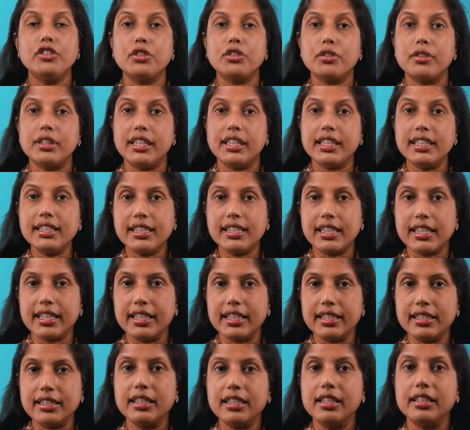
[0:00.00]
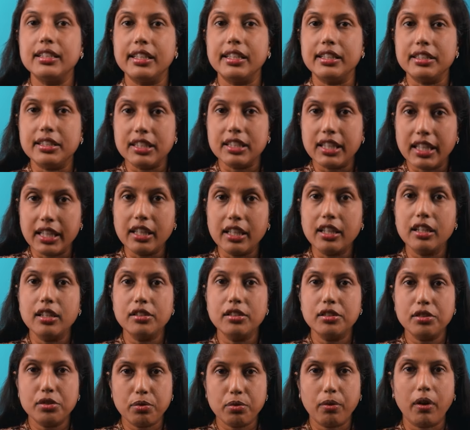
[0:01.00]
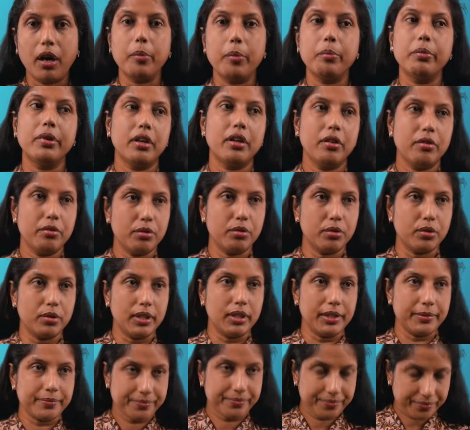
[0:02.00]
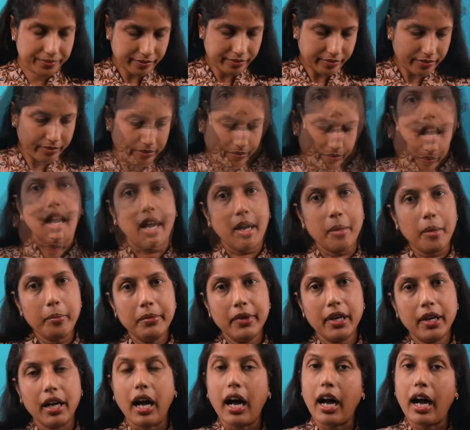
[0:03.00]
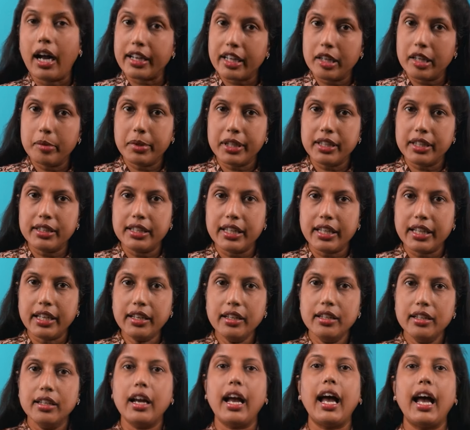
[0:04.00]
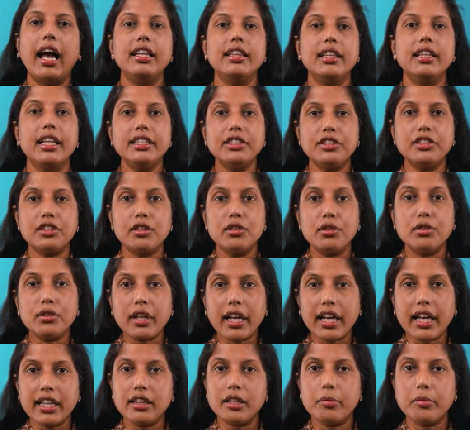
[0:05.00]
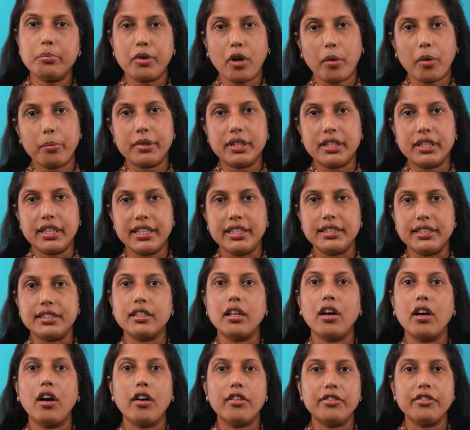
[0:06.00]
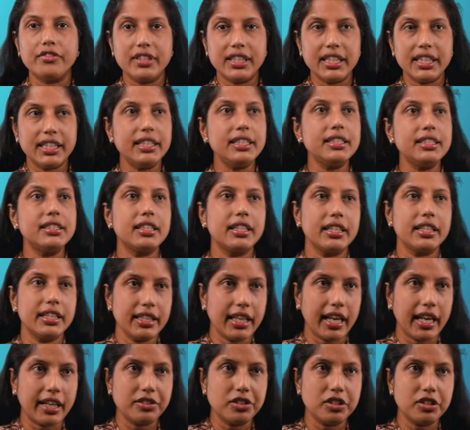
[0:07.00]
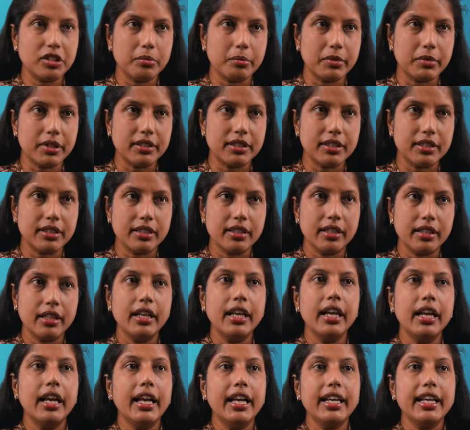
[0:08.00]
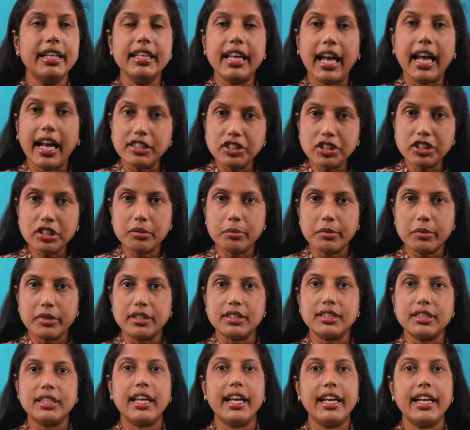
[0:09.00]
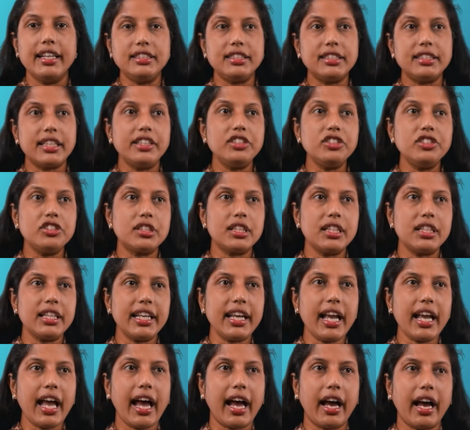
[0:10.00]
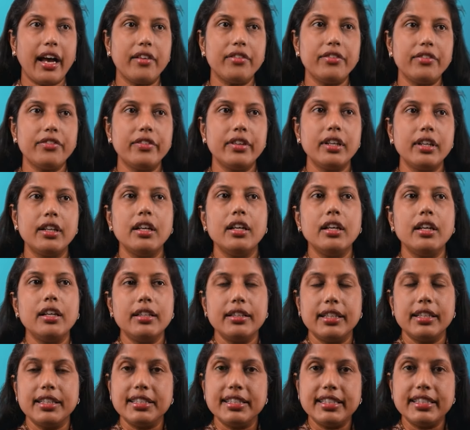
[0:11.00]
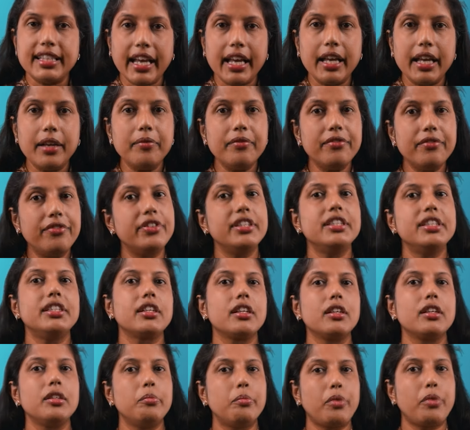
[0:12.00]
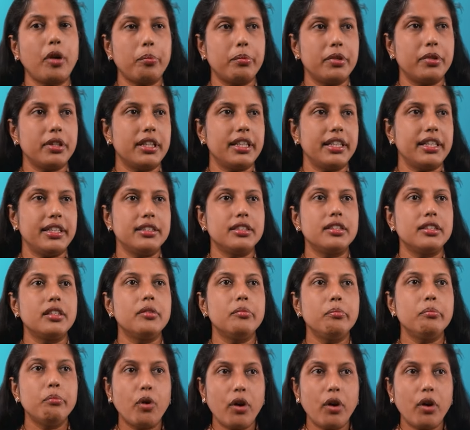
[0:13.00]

So this is the single swap rule. Ab aage badhte, and let's look at the properties of these enantiomers. Enantiomers essentially have the same physical properties.